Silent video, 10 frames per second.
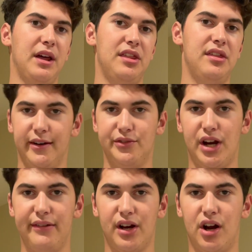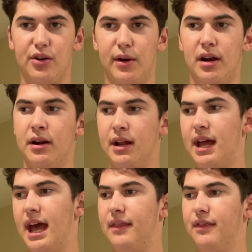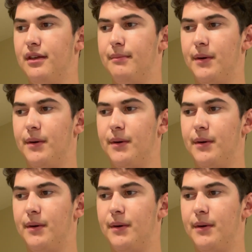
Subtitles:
full self-driving hardware and the